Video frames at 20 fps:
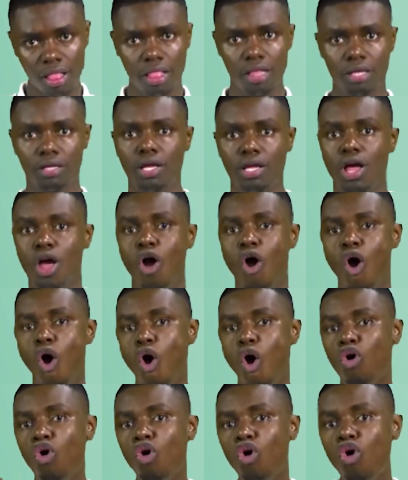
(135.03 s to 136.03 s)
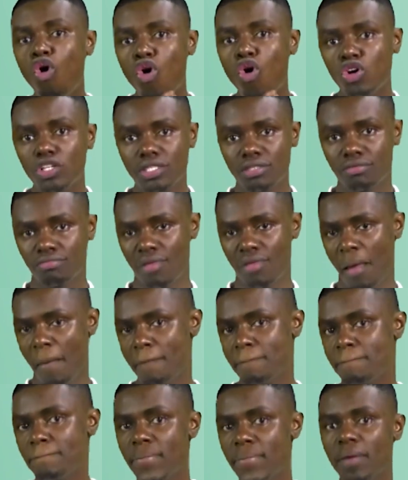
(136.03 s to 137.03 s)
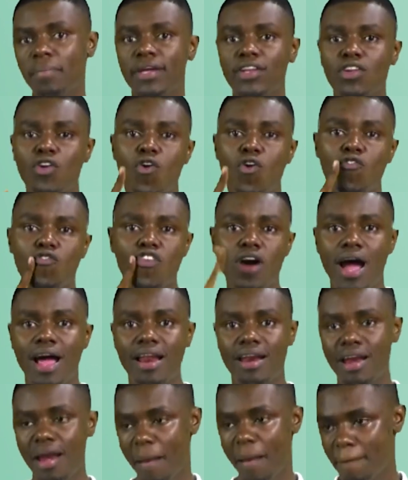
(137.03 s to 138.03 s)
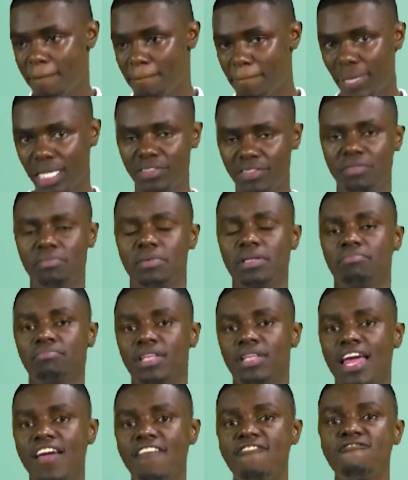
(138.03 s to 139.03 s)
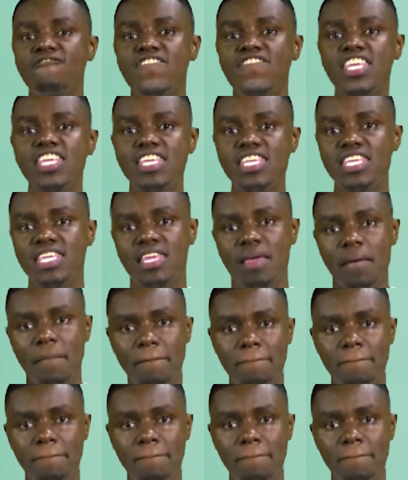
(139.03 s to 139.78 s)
The cost of this service is payment of 100% specified fee.